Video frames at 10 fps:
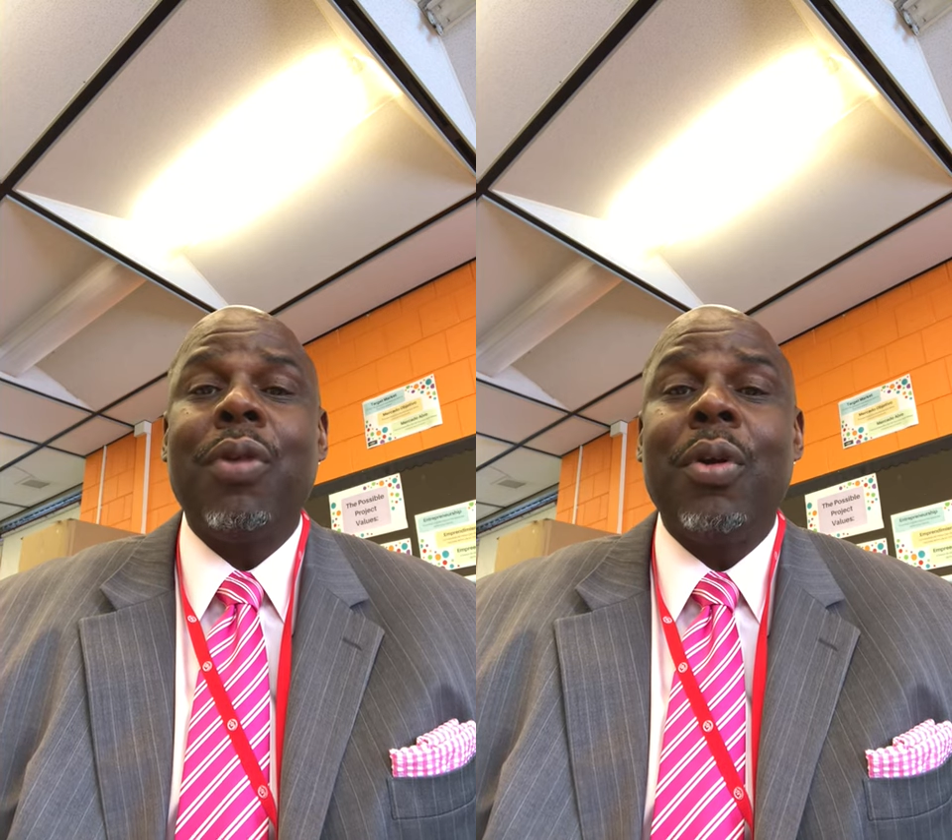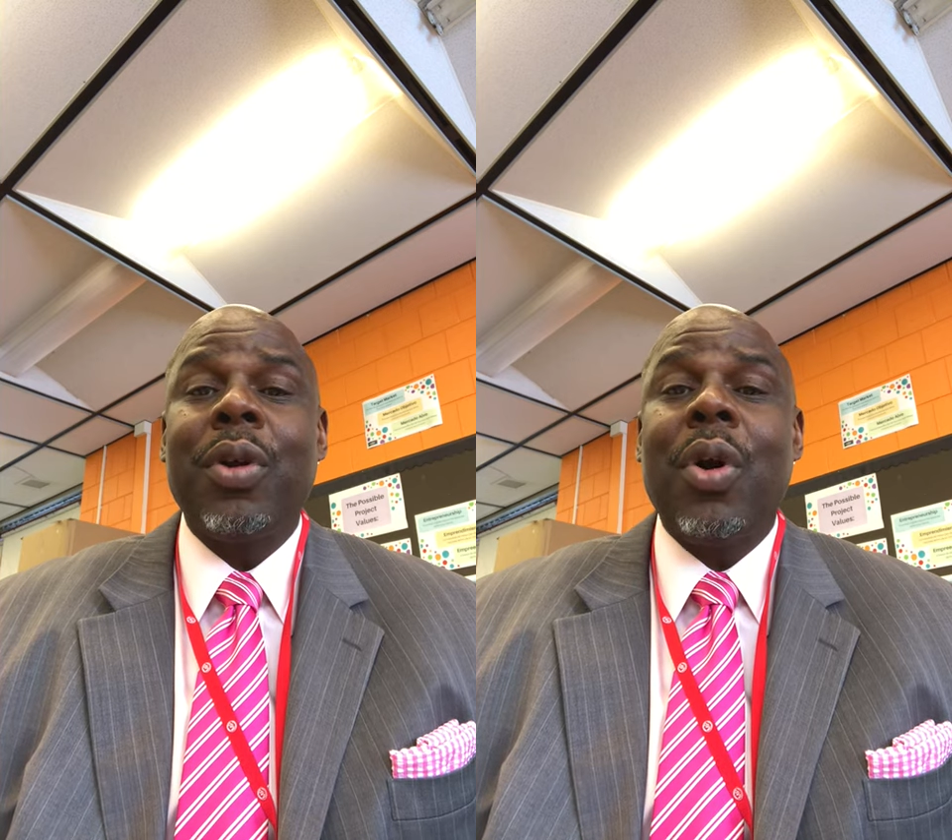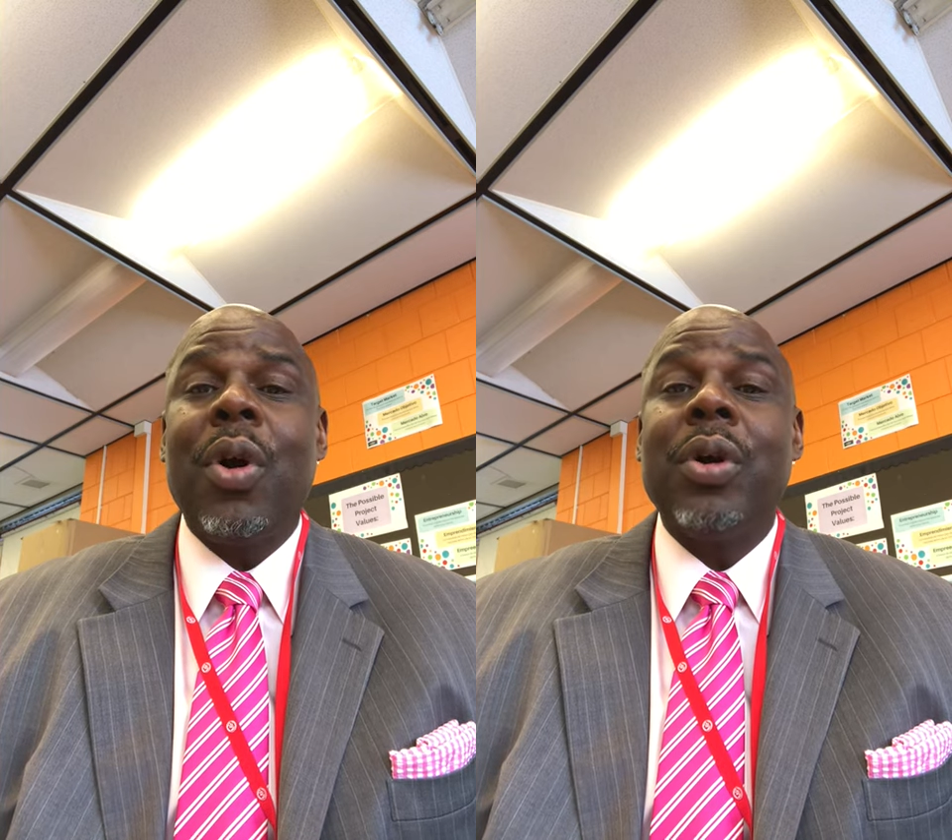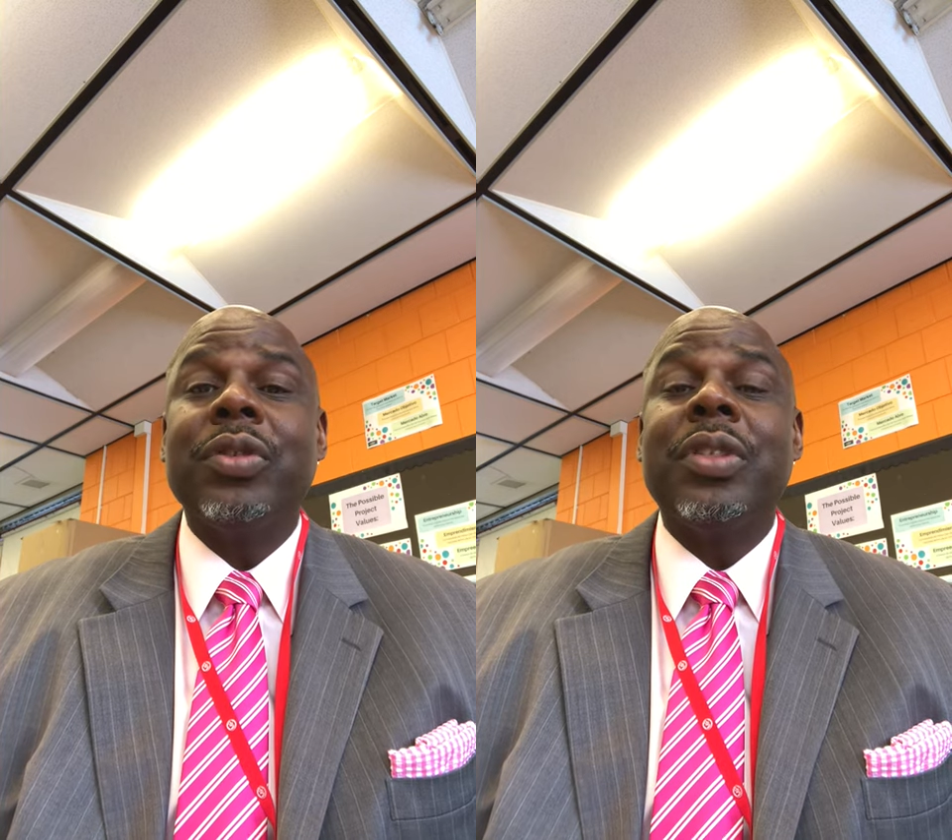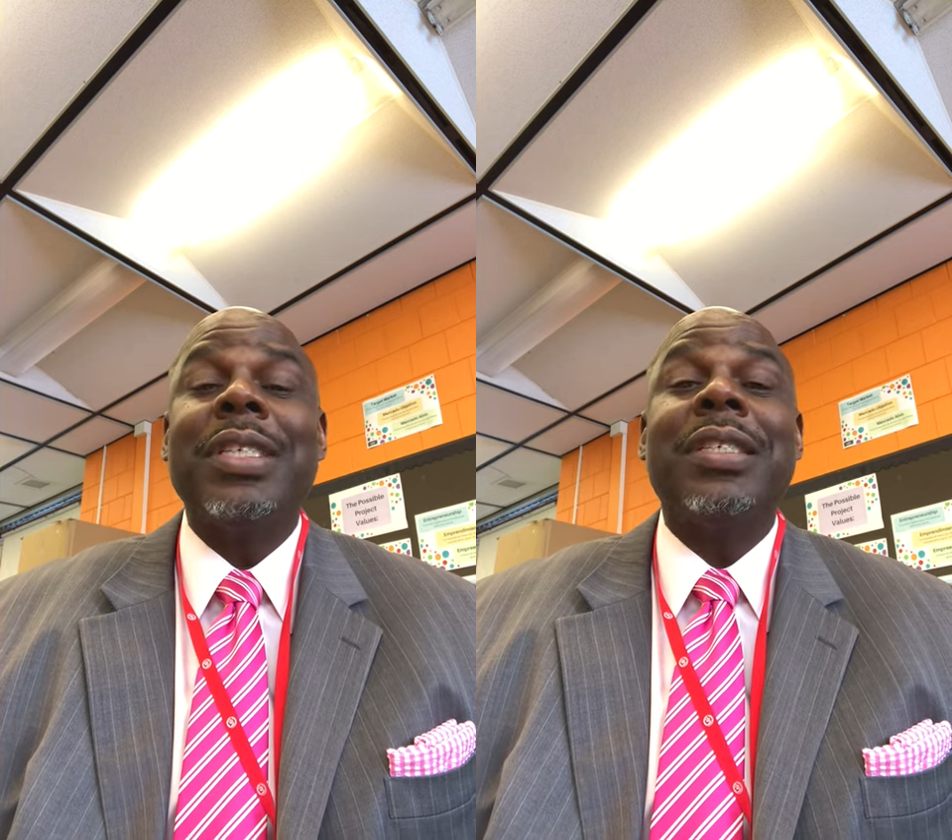
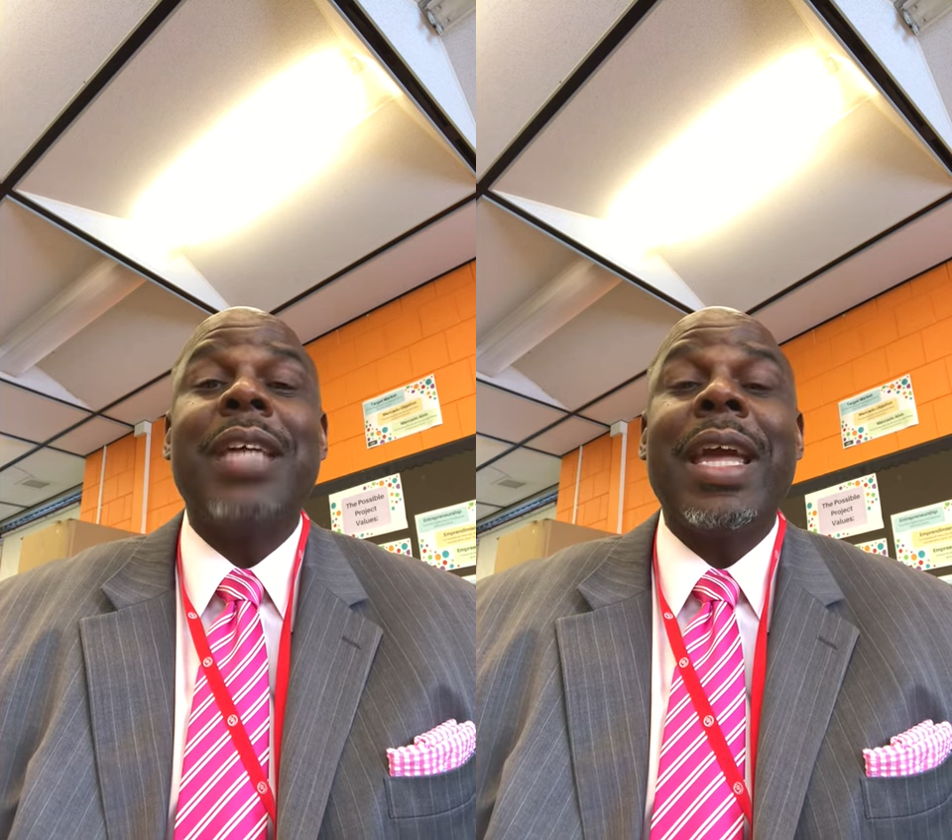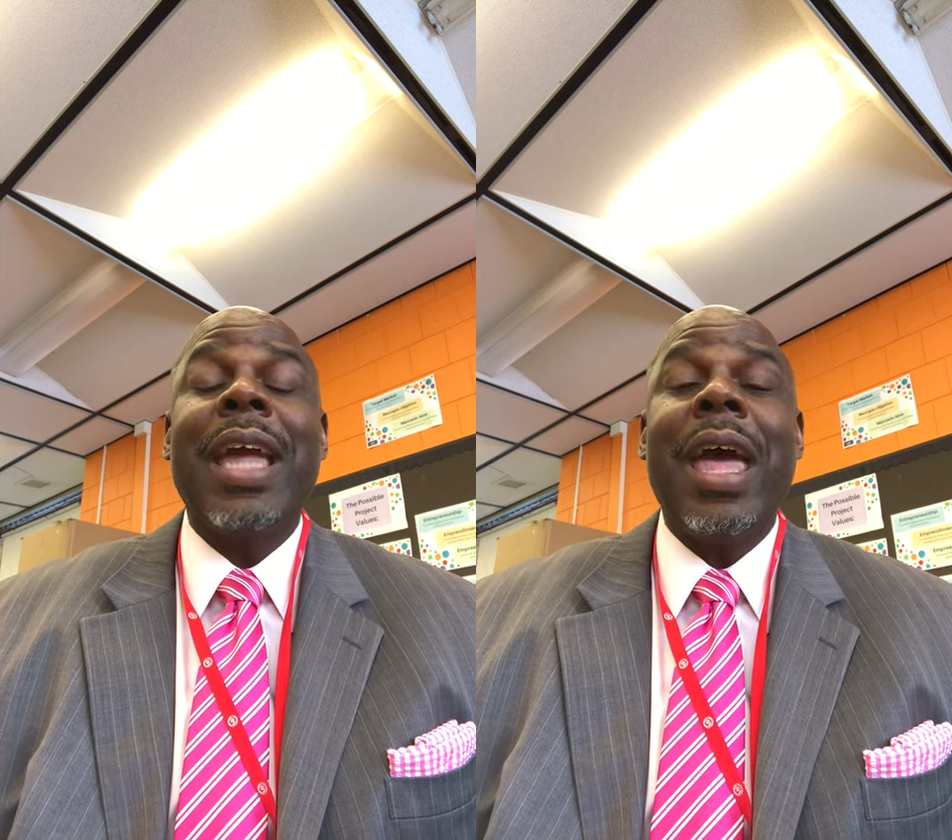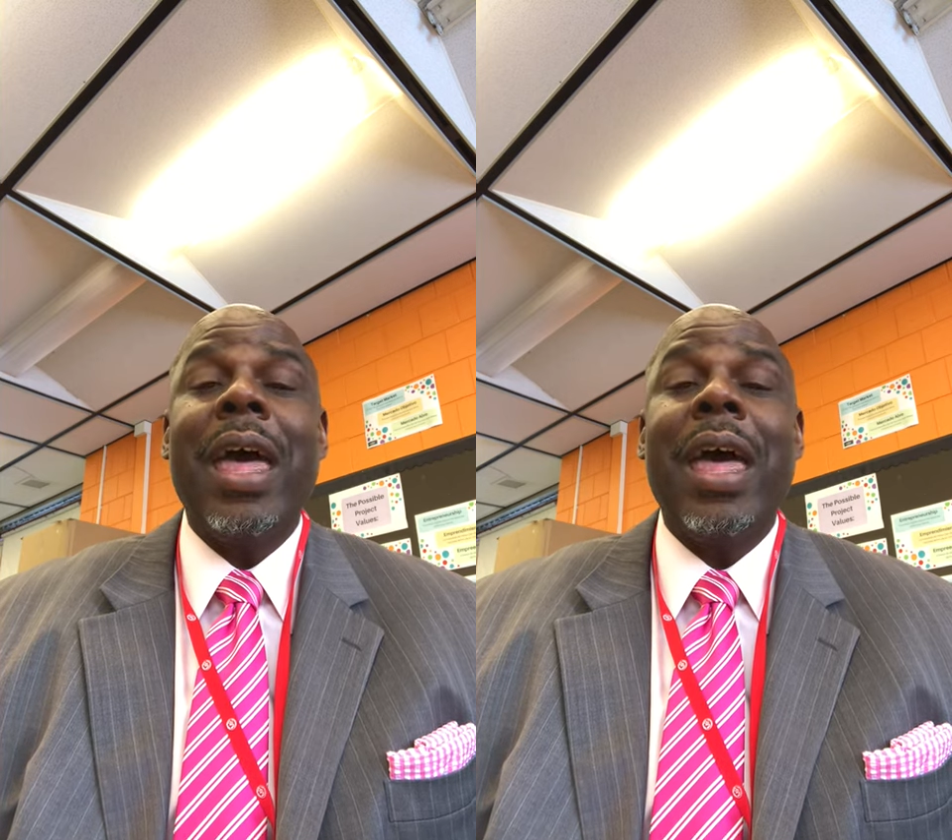protocols to stay